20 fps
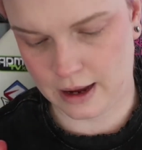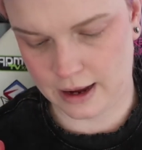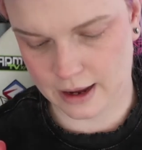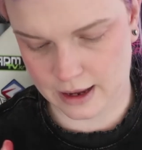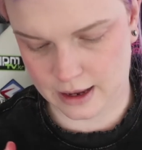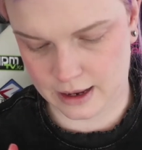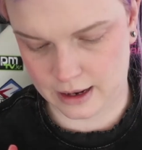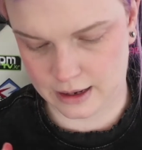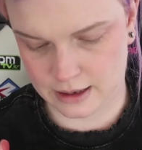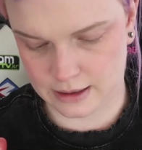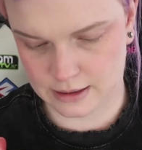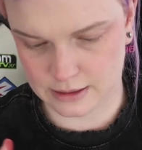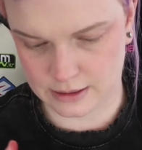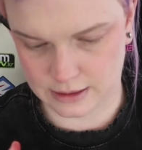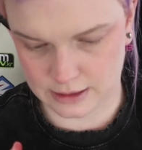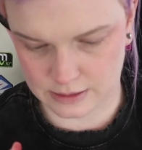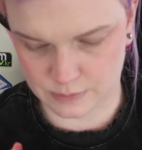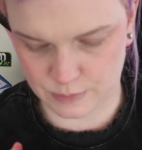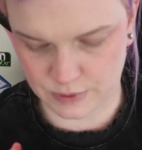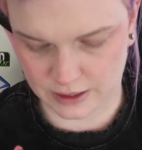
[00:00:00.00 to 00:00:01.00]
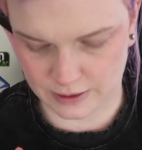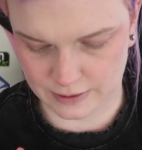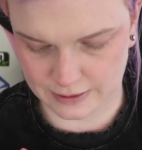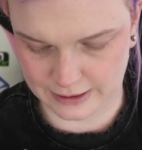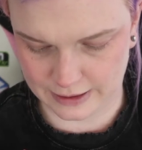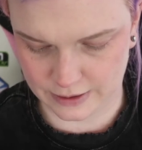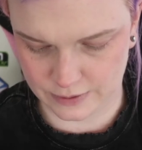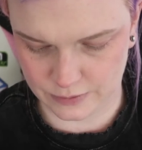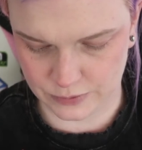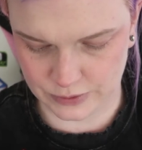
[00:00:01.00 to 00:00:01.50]
And let's pick a
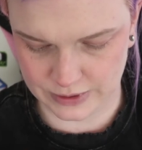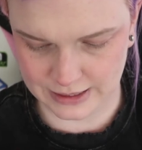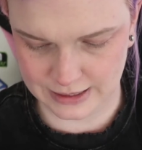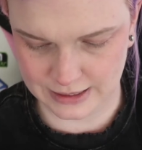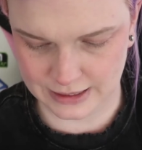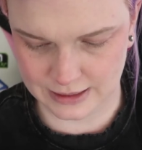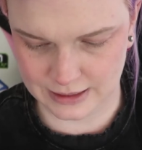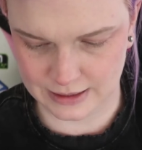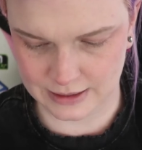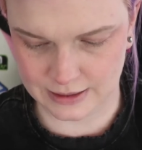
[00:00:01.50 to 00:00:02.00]
lighter one.